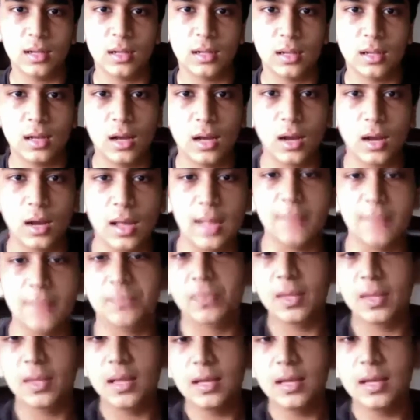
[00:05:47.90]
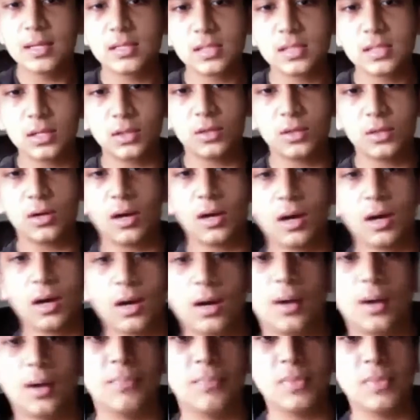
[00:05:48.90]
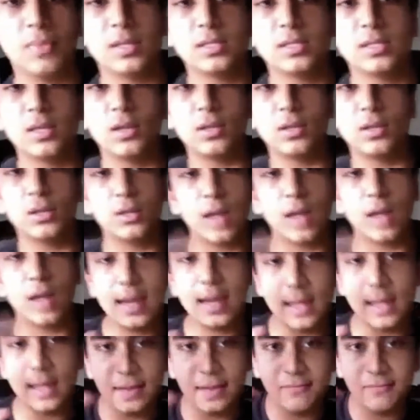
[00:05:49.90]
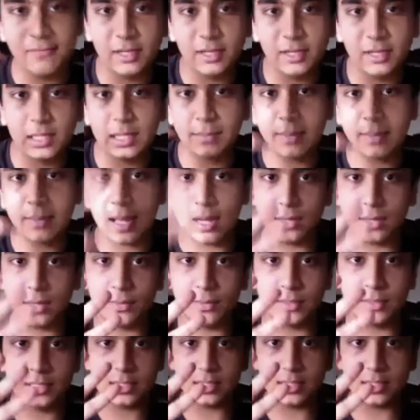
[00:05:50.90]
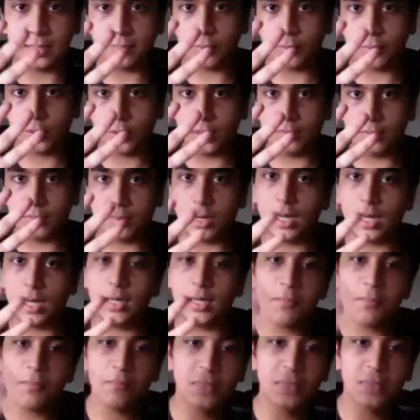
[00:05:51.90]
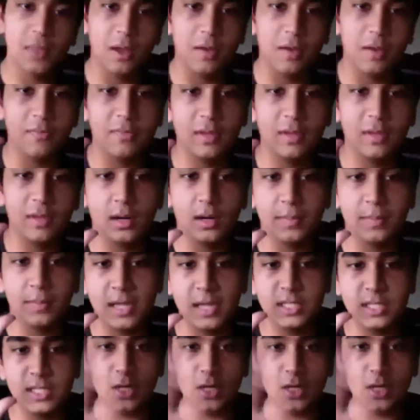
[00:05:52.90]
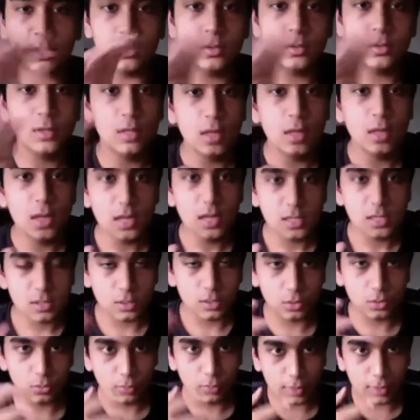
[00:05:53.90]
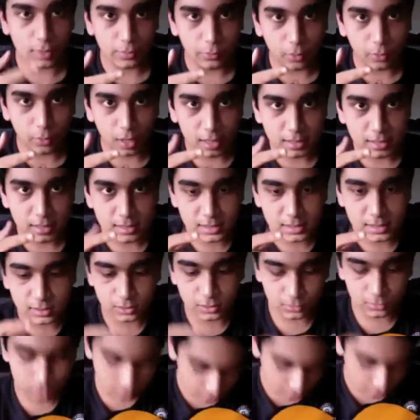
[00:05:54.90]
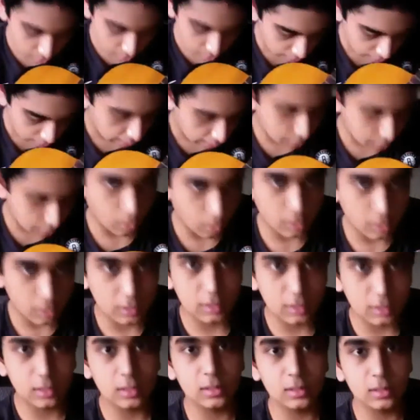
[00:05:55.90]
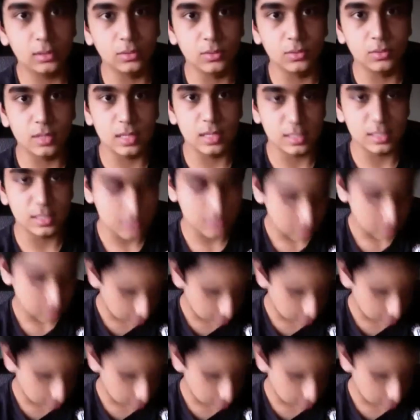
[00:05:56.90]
Okay. So the right hand fingering pattern, which is the important part of the arpeggio. So I want you to do this.